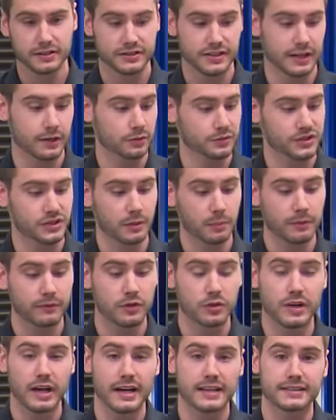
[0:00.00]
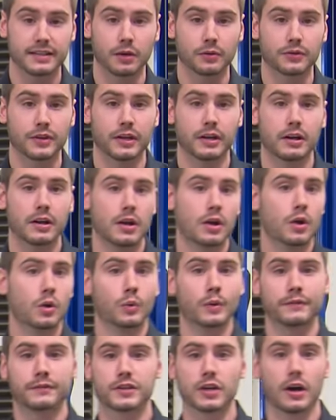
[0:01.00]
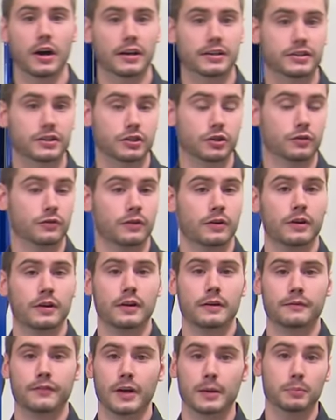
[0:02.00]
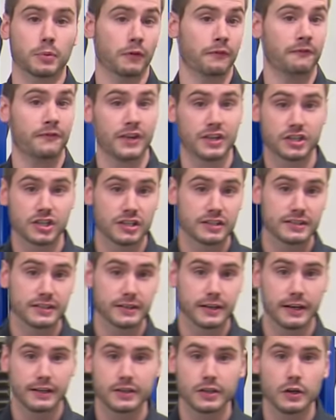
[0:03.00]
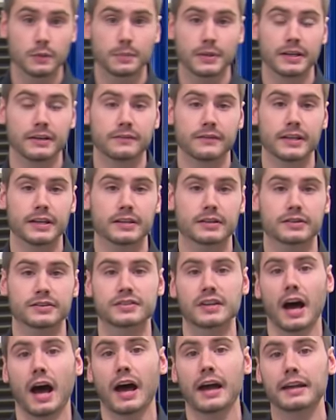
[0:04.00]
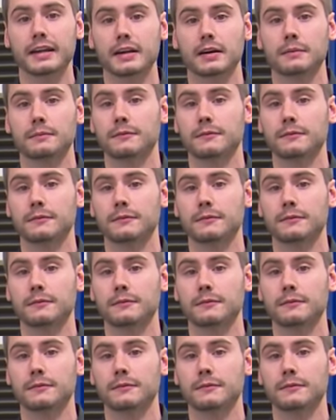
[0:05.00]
I know some of you guys out there, we've talked, you're very proficient on European vehicles. I come